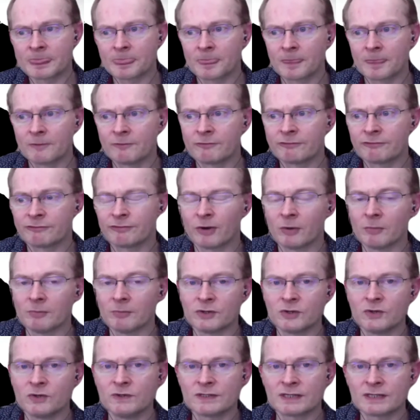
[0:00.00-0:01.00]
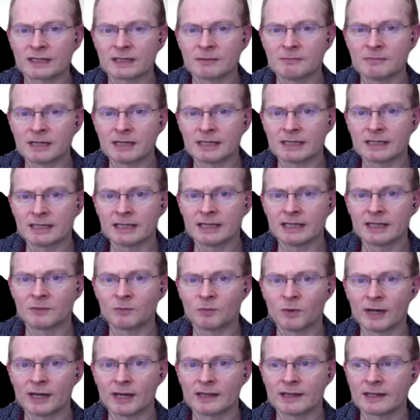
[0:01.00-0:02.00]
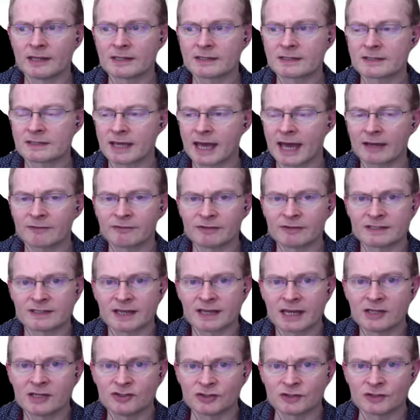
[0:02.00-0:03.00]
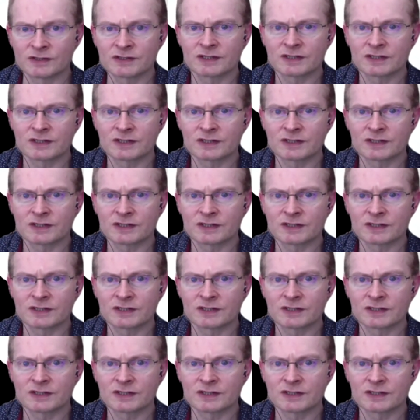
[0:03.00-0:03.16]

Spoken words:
from using the money in a way that's advantageous.